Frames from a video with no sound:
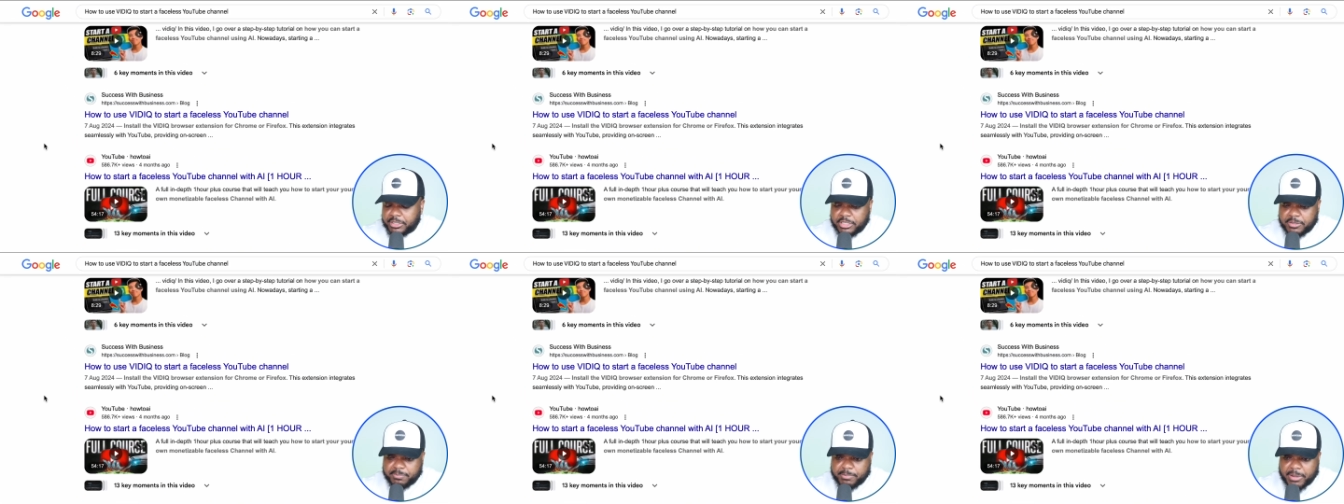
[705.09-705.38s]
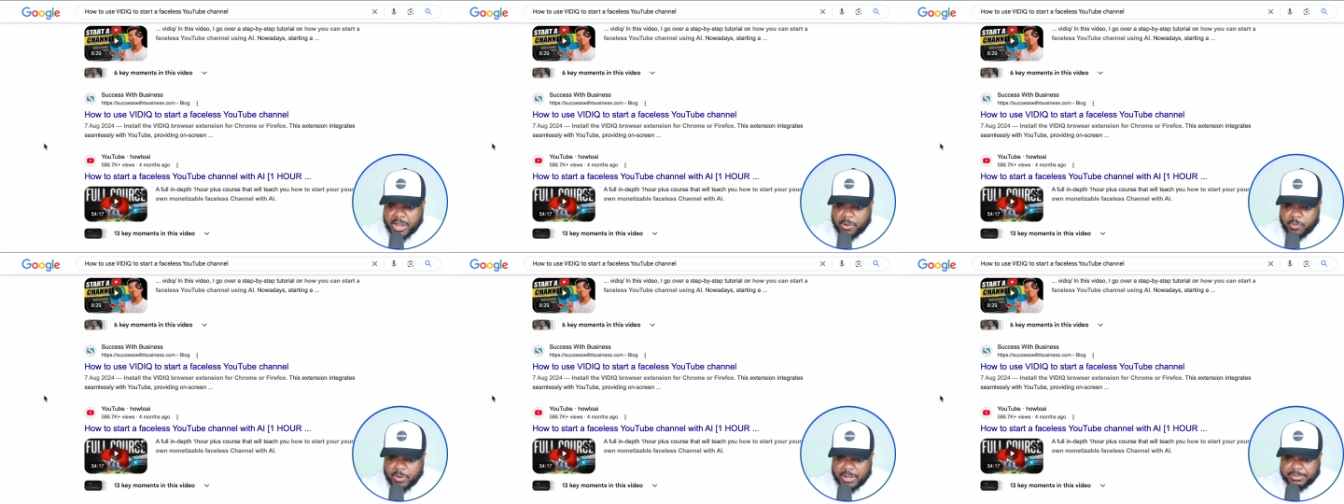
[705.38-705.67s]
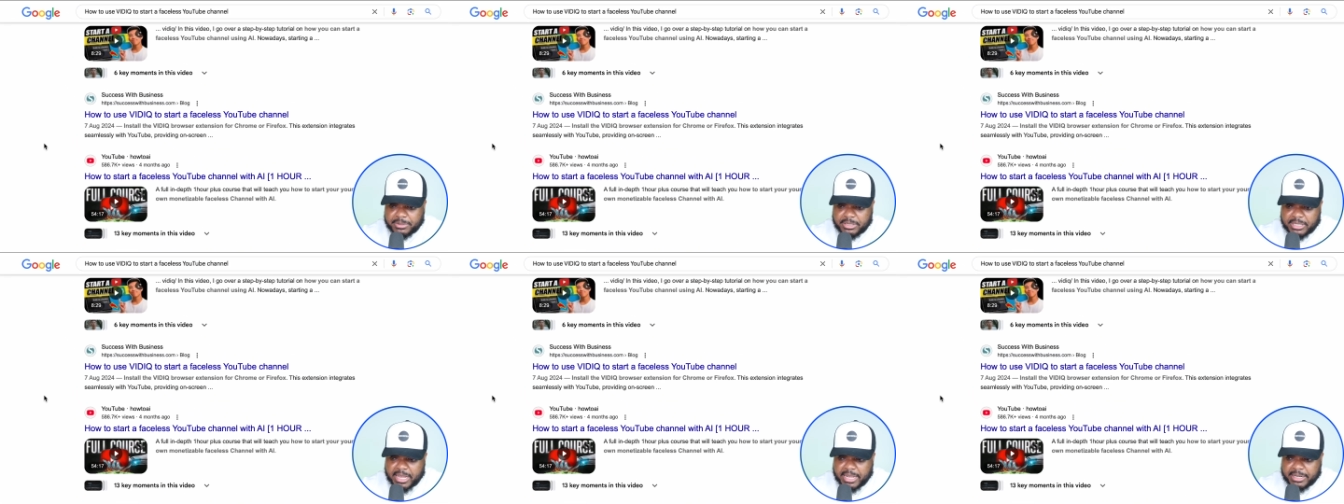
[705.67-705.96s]
this is my
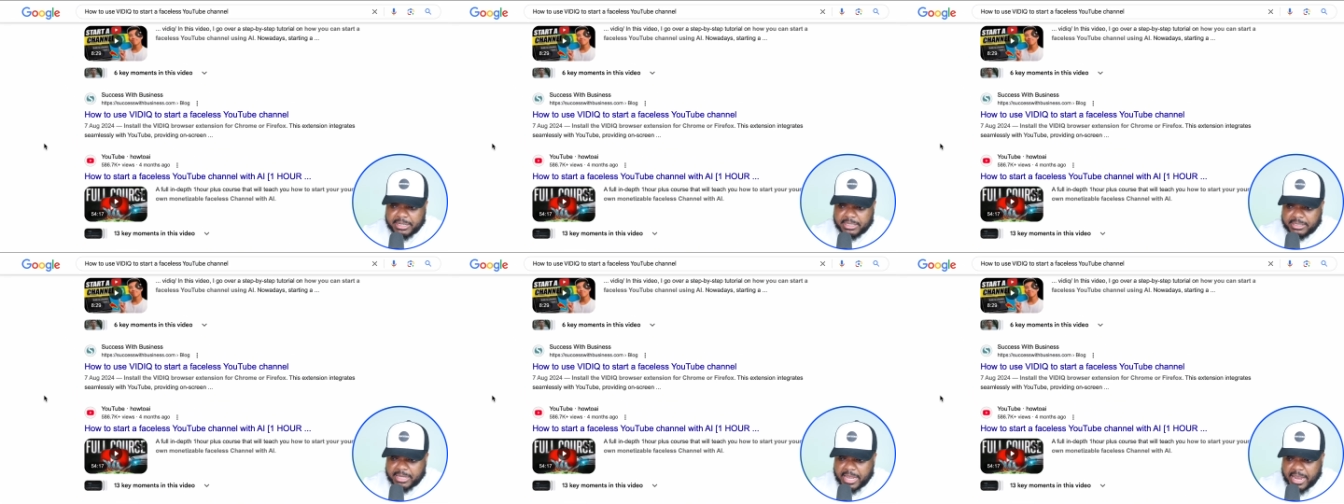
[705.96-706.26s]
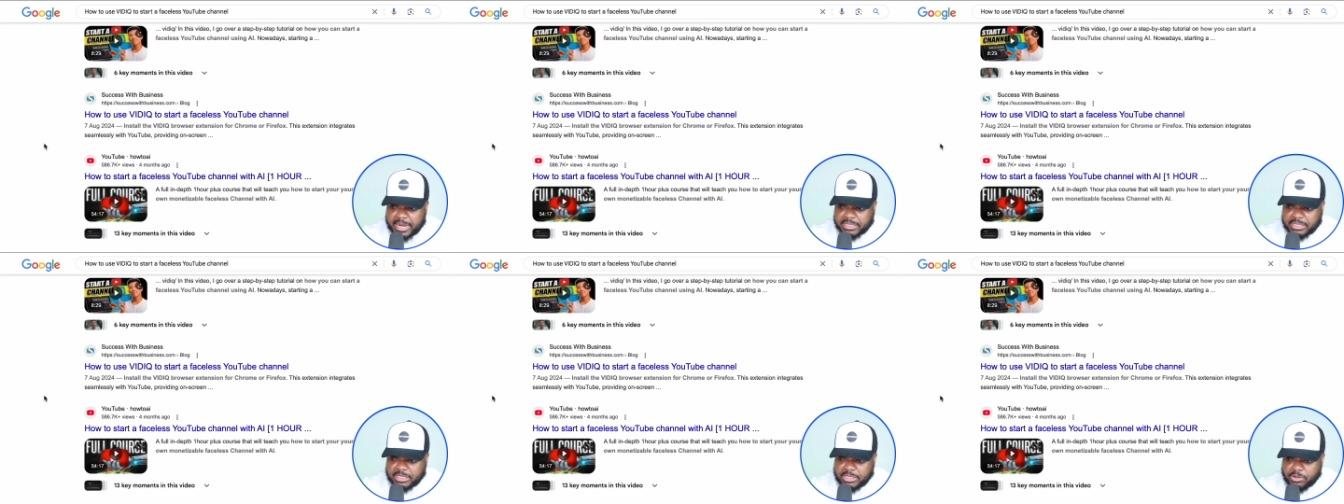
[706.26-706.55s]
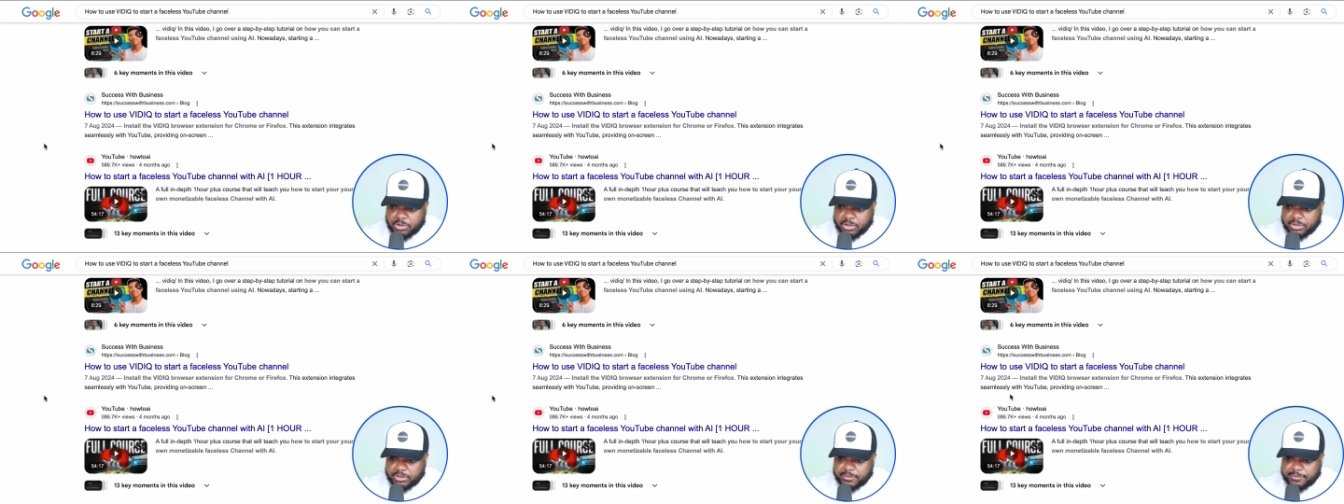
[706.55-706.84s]
website that's
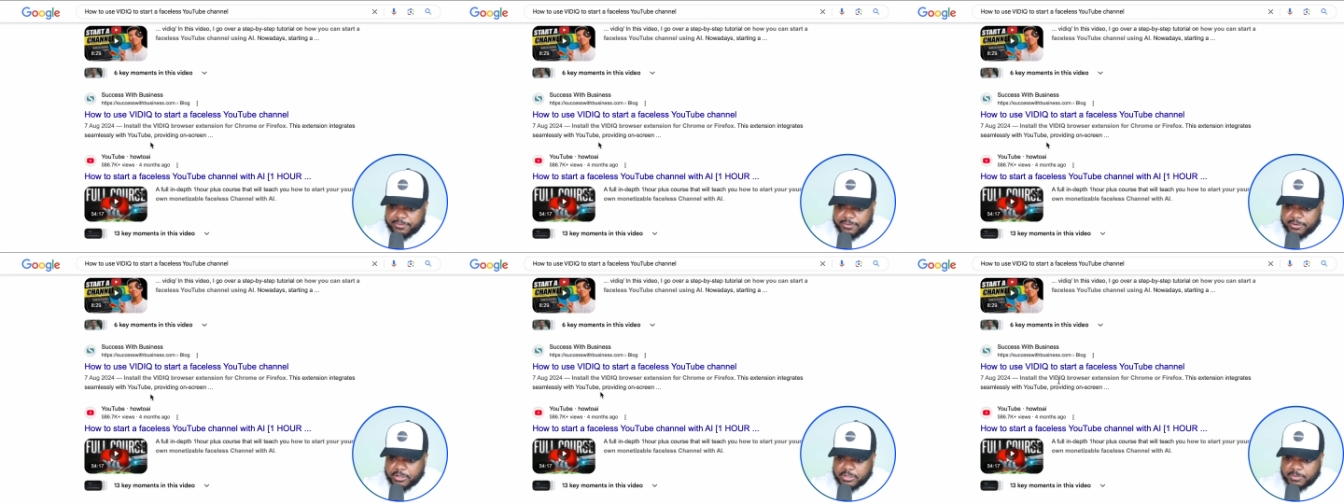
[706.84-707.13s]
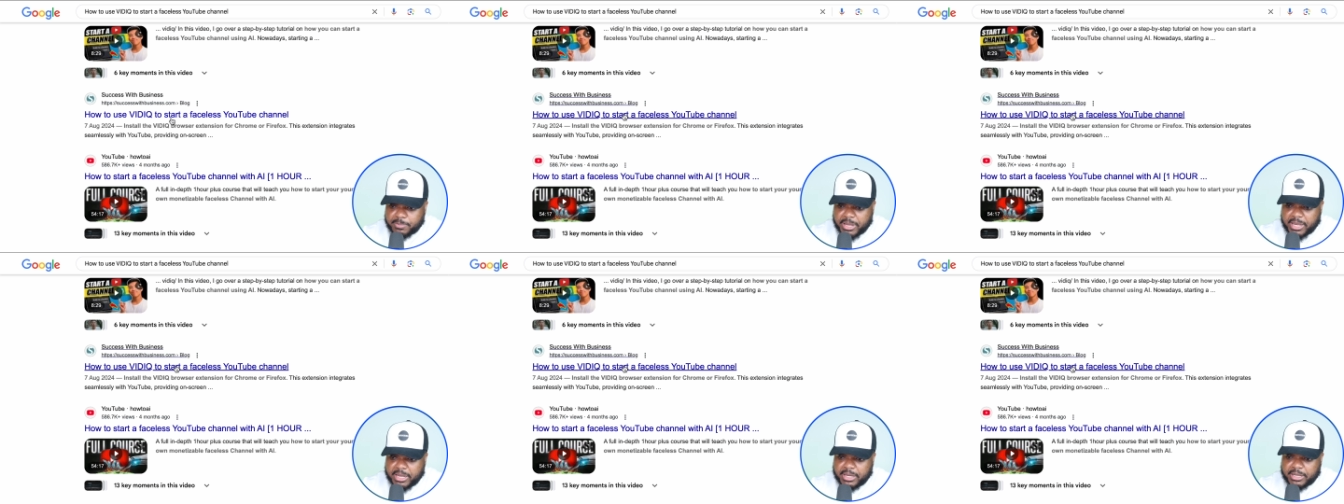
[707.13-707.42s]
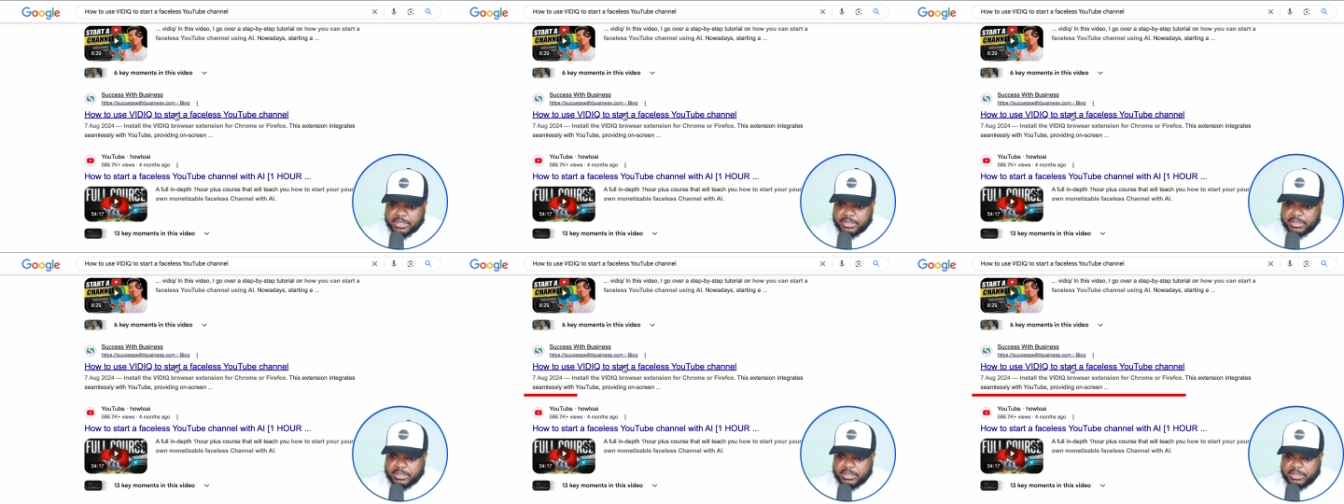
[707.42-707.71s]
actually on the first
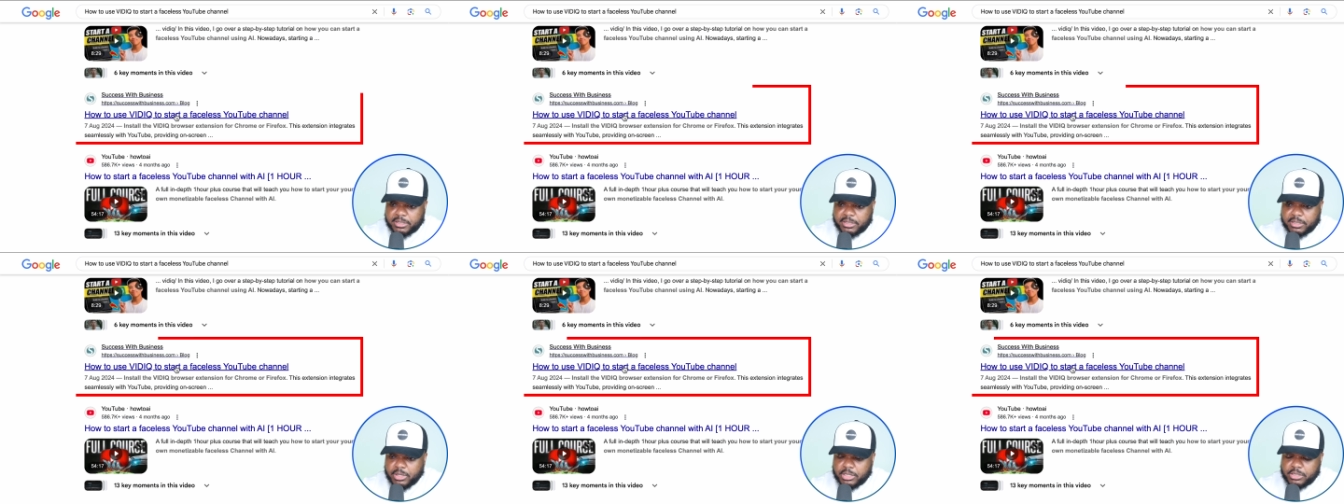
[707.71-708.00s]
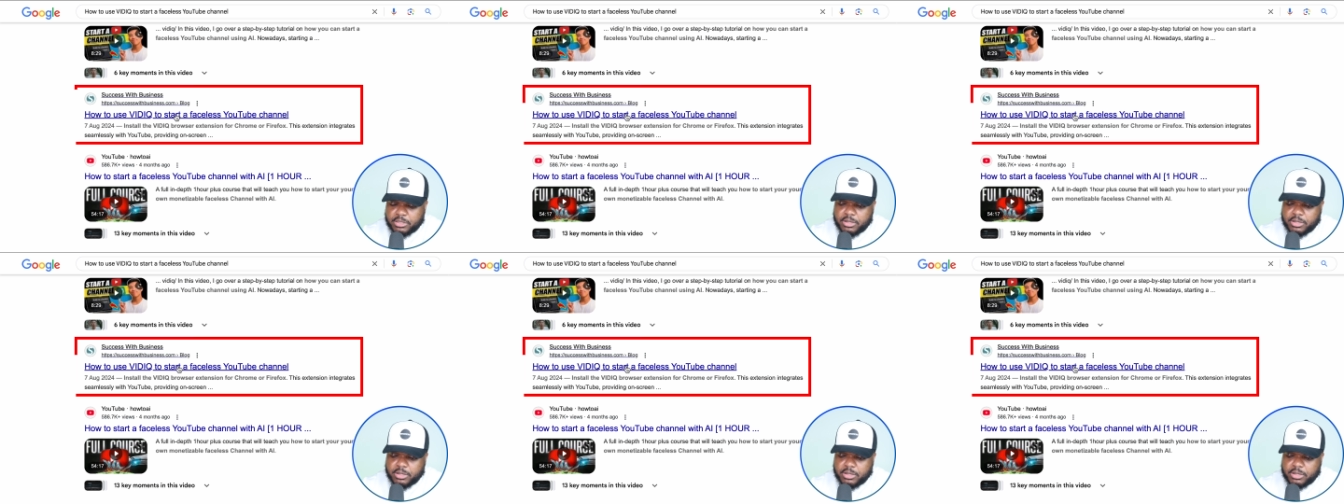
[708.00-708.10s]
page.